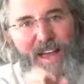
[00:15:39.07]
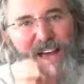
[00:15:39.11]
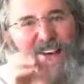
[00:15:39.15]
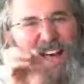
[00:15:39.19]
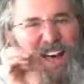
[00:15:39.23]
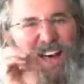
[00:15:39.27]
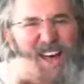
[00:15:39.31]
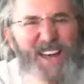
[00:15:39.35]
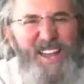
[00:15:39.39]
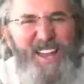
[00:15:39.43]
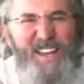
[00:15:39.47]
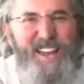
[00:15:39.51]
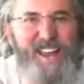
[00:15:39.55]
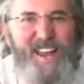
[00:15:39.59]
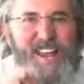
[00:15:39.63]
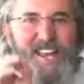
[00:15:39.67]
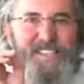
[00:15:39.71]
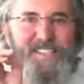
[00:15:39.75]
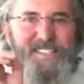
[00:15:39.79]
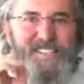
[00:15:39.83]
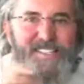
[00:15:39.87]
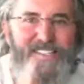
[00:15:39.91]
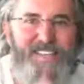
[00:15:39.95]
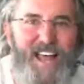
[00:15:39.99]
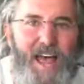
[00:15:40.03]

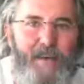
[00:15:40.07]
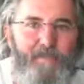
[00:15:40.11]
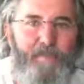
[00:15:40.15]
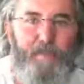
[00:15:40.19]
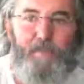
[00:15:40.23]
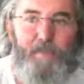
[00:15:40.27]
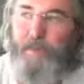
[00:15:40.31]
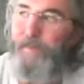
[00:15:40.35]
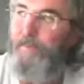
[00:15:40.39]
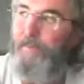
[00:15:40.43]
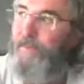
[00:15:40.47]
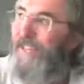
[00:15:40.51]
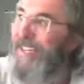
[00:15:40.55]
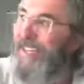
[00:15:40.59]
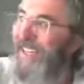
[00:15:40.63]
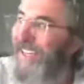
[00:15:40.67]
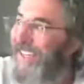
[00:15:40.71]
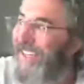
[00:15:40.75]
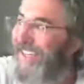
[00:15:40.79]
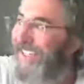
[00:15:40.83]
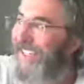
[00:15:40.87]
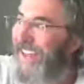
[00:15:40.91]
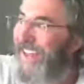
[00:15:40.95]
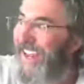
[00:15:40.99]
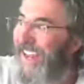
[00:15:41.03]
Unstoppable,
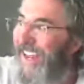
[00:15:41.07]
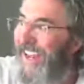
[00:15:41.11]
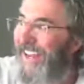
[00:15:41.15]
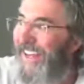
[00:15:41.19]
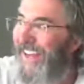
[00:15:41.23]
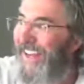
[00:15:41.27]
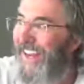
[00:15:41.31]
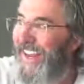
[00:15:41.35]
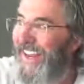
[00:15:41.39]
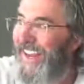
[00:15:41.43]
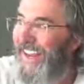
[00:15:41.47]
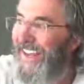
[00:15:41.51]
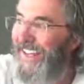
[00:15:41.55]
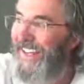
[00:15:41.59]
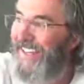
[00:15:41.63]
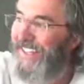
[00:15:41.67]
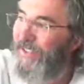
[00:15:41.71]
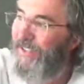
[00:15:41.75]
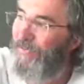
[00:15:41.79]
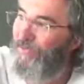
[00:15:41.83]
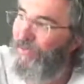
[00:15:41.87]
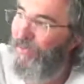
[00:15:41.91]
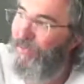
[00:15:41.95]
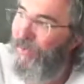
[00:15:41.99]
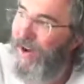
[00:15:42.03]
because it is
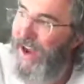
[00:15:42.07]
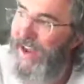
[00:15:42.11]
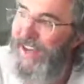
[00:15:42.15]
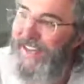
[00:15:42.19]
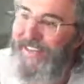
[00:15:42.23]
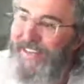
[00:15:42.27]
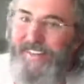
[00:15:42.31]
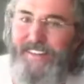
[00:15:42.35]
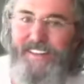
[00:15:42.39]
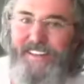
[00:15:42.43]
right.